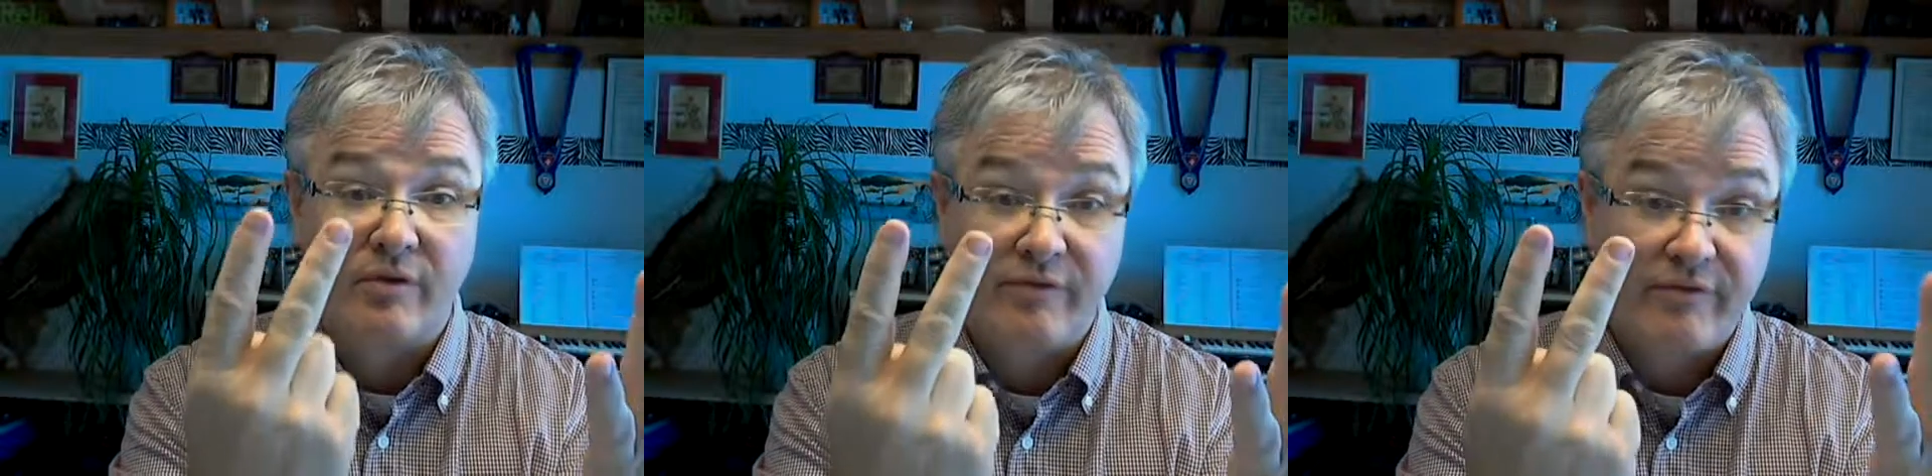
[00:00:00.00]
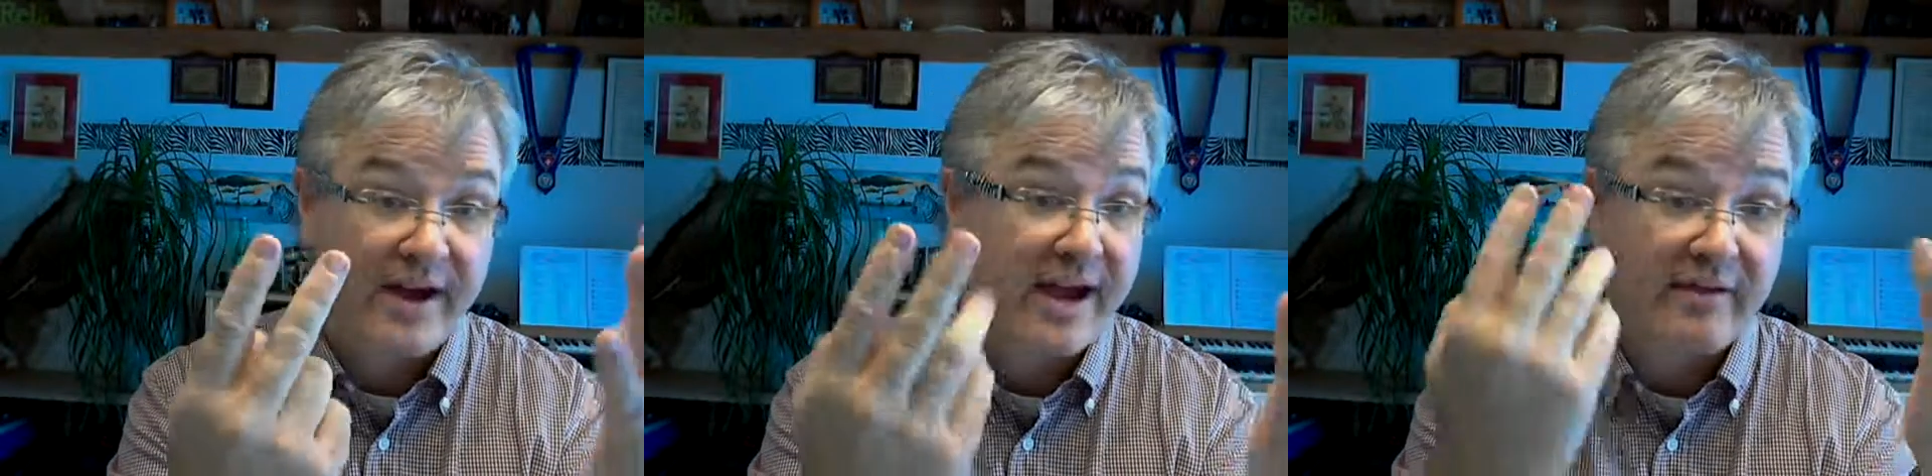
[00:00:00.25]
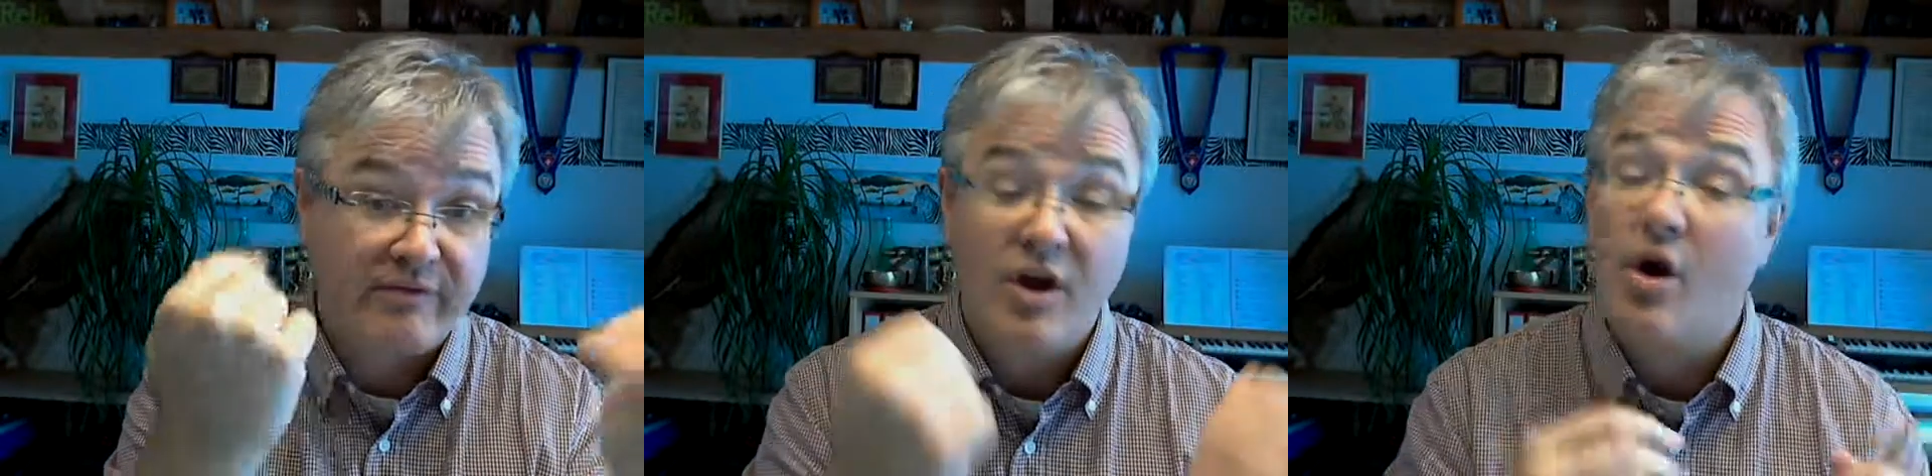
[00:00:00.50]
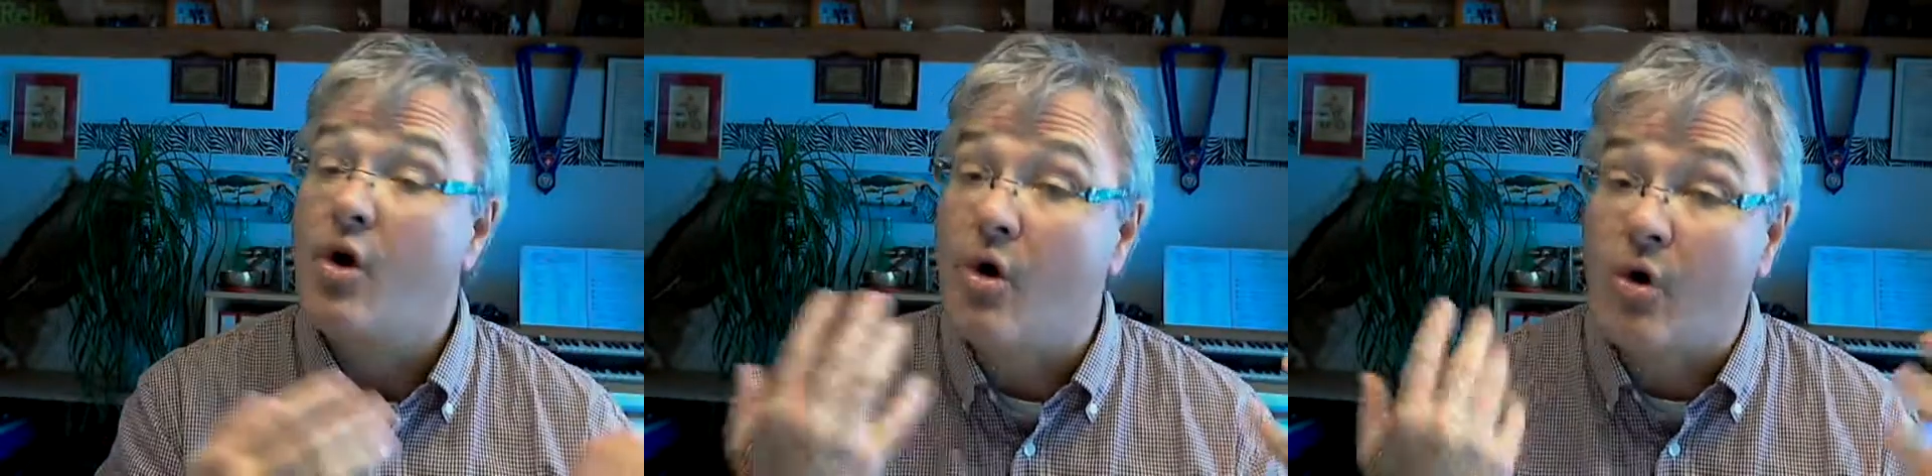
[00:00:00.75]
5
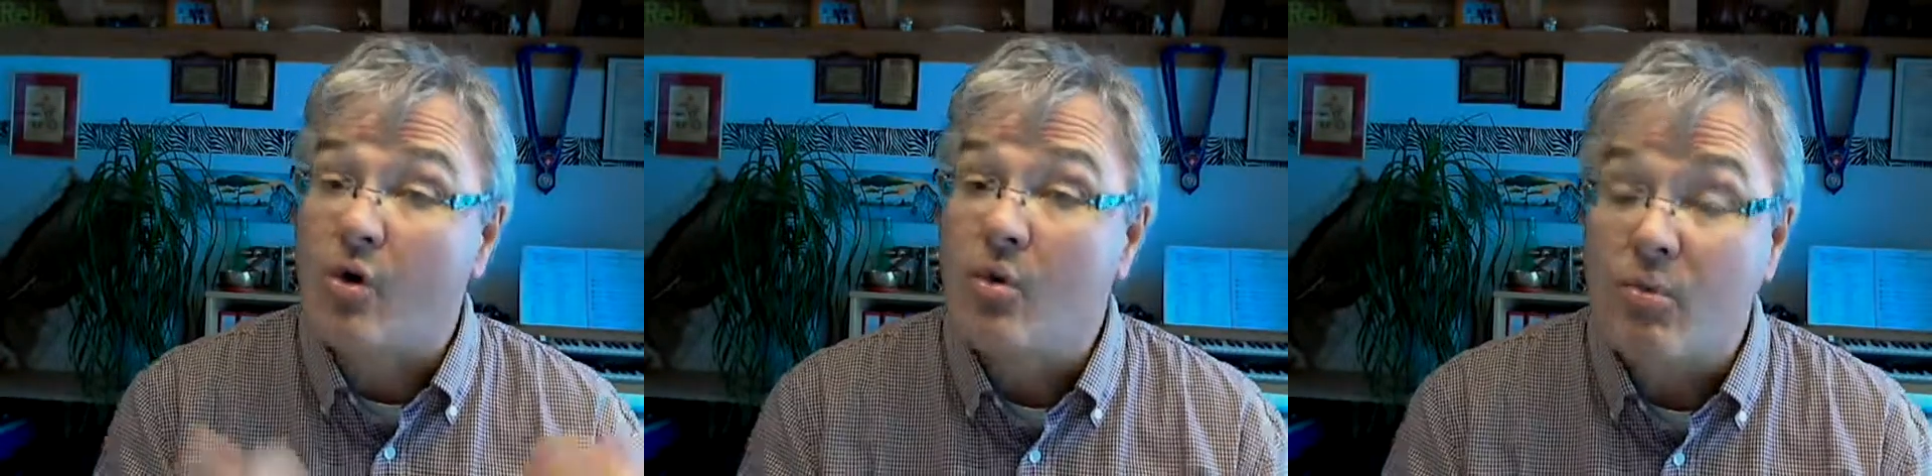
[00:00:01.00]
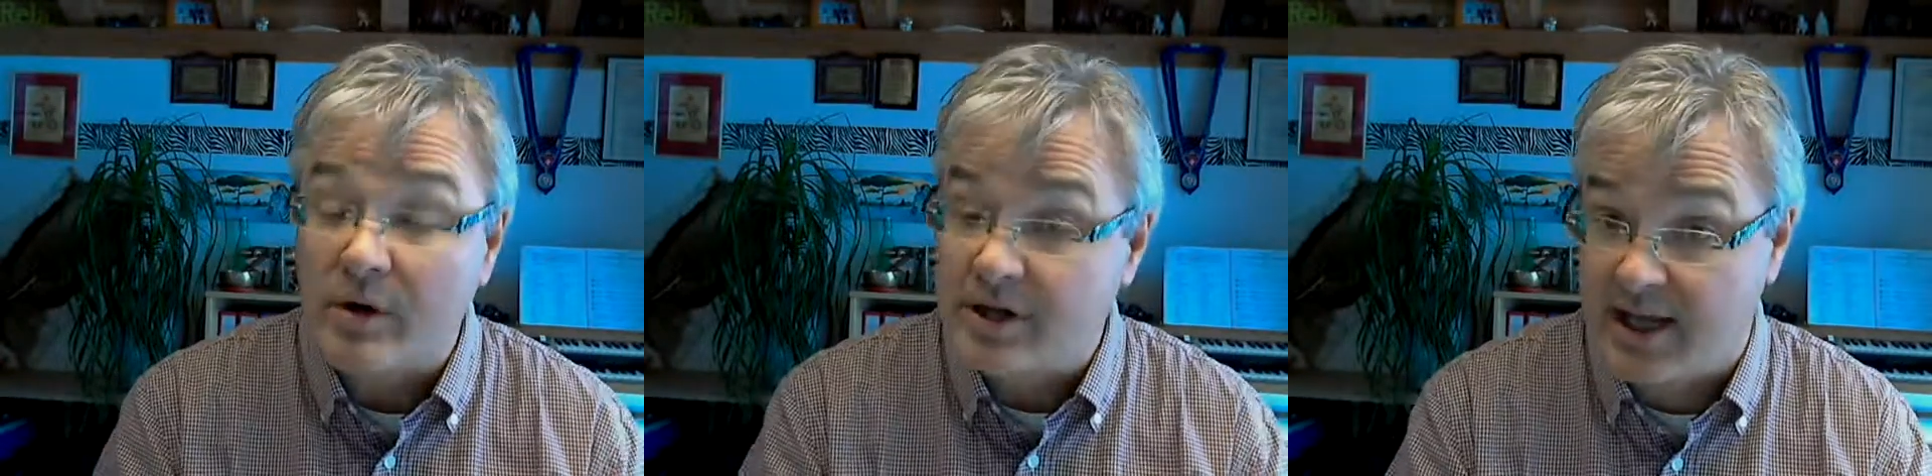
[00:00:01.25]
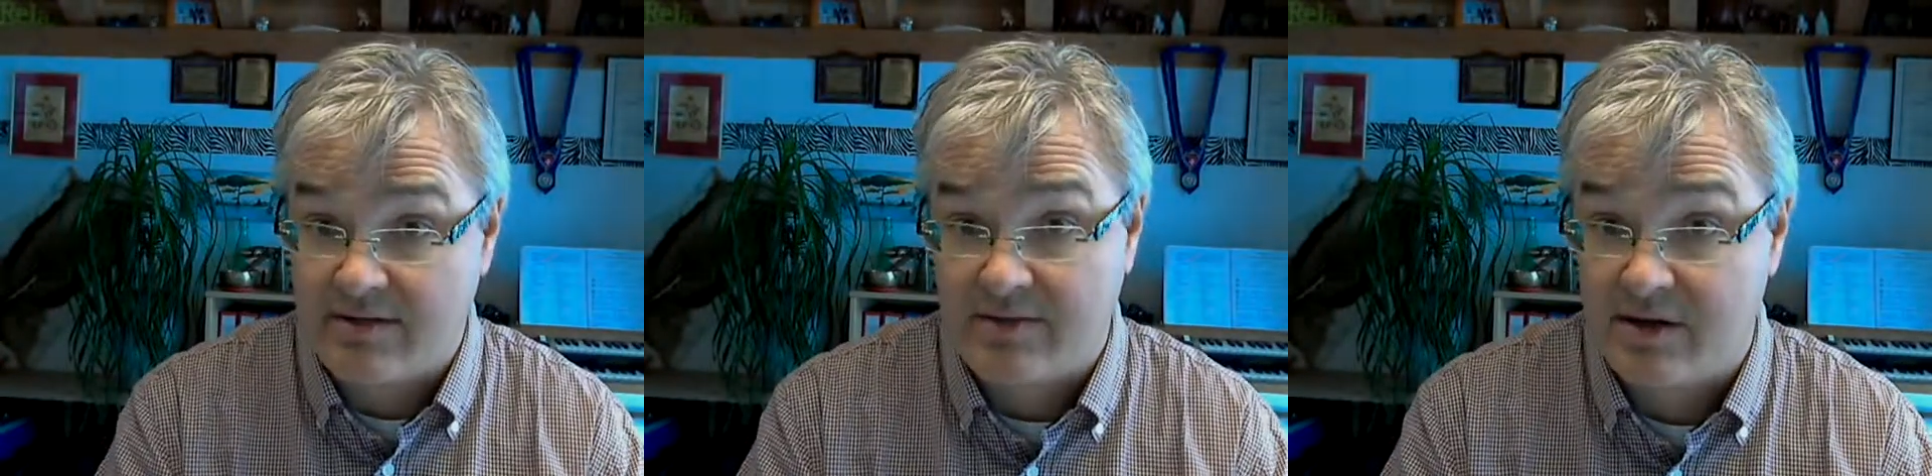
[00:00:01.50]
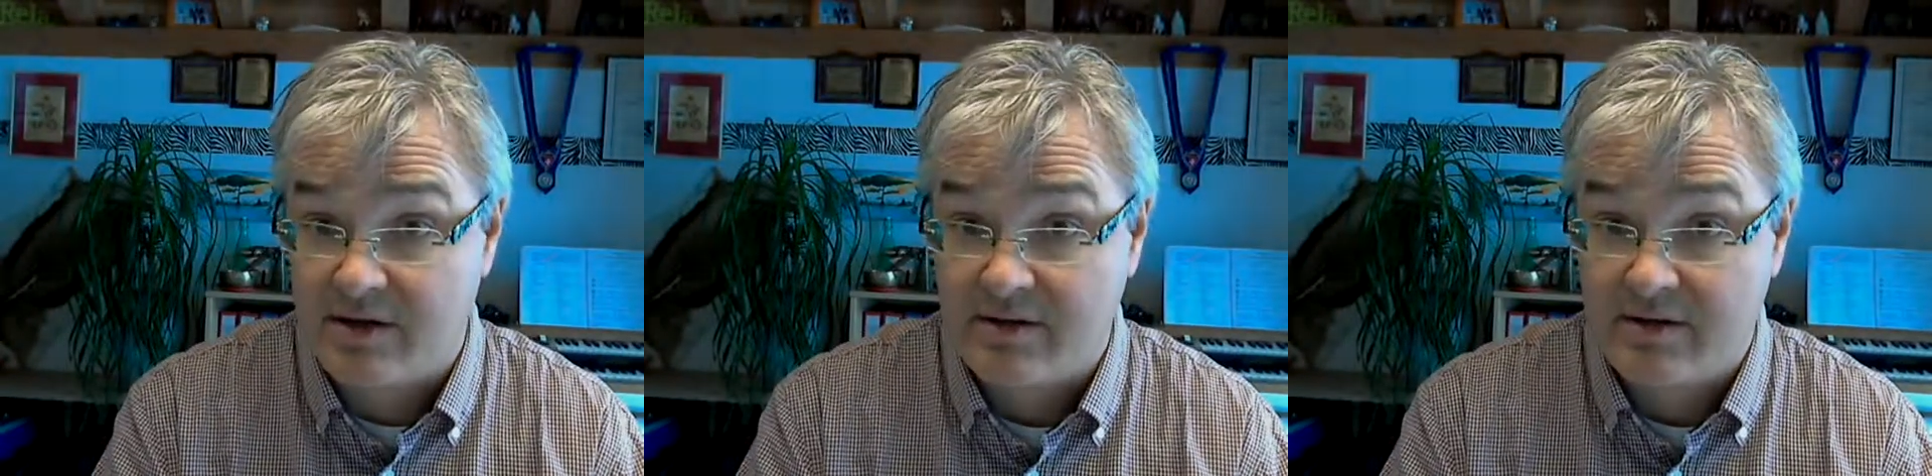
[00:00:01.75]
or whatever.